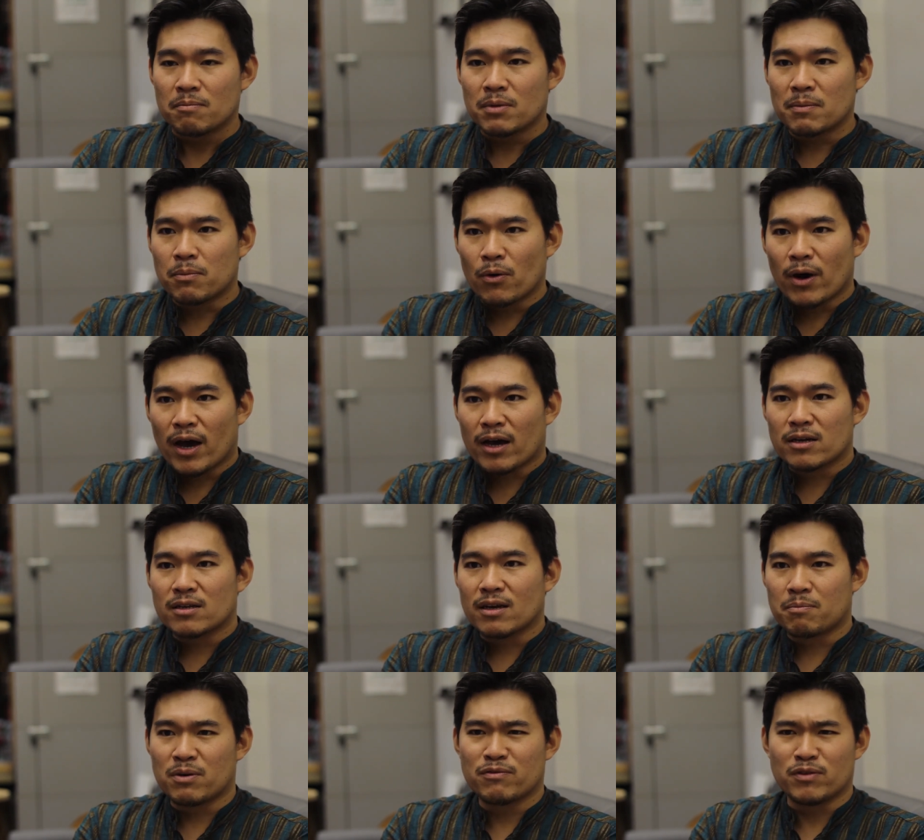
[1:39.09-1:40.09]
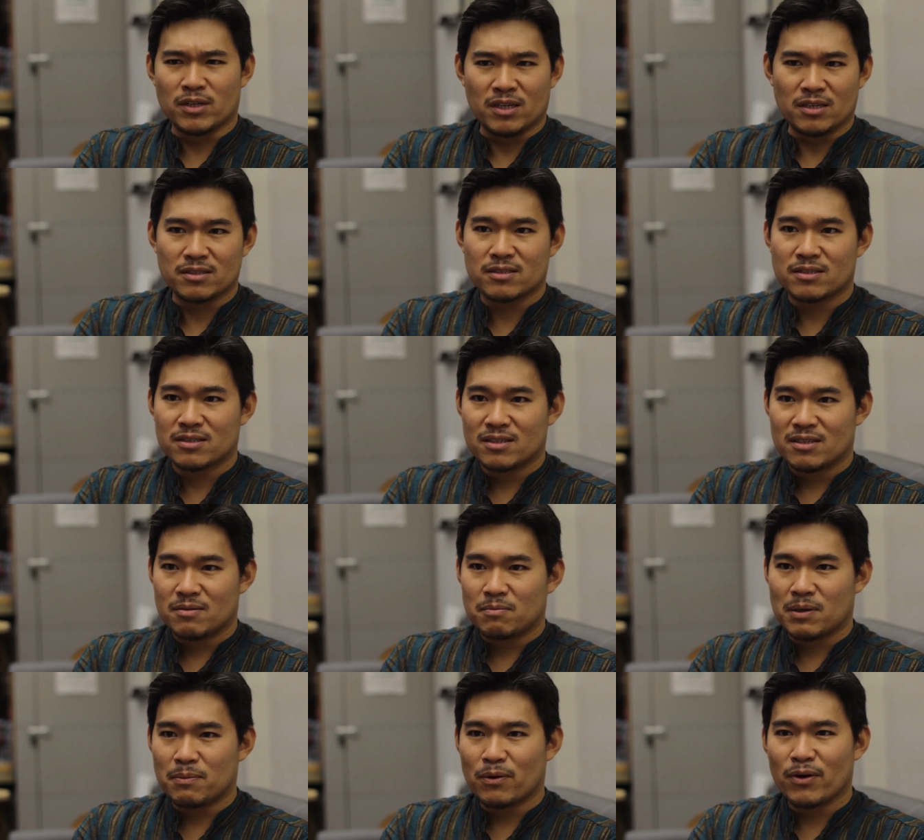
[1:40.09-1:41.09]
people had epiphanies,
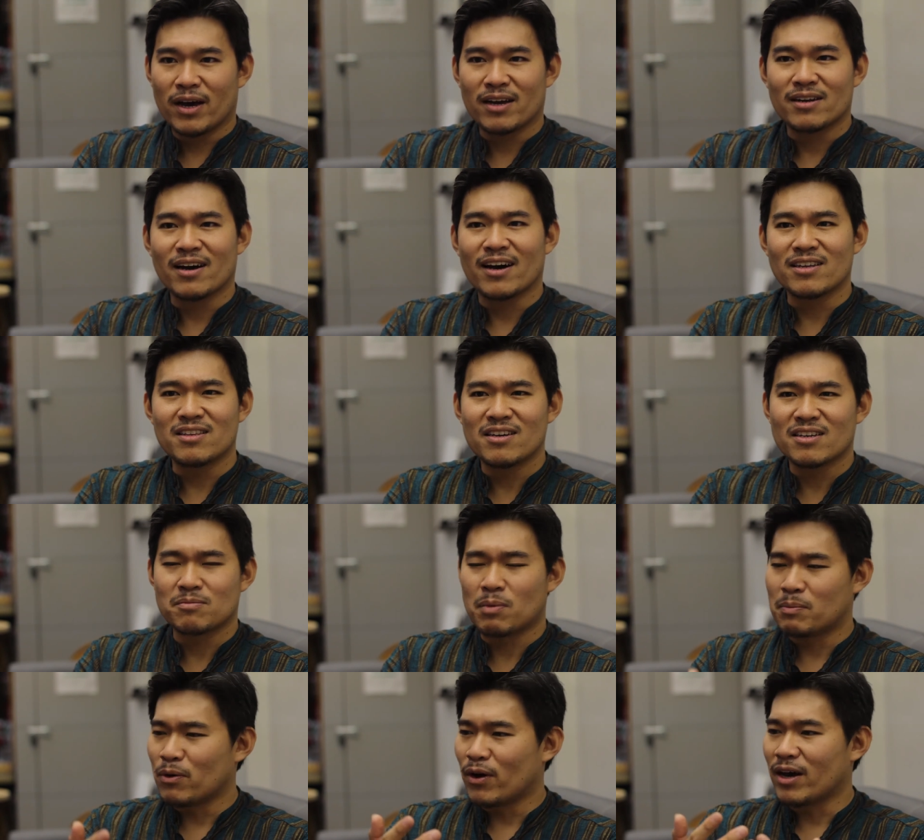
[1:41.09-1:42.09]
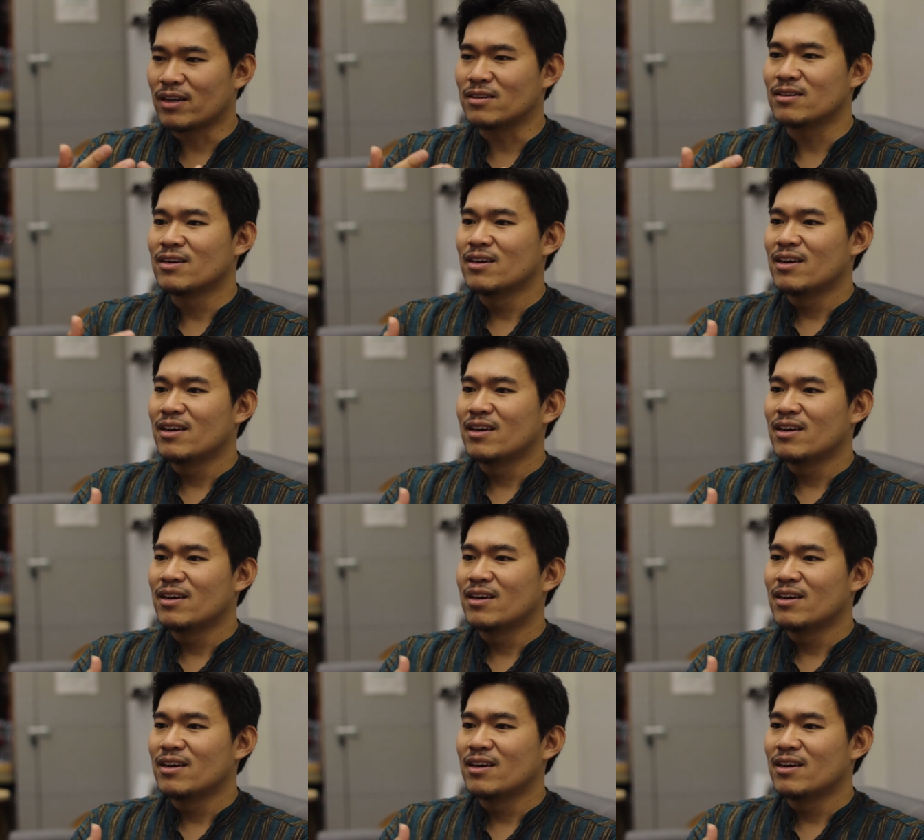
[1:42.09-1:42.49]
people had ideas, people had,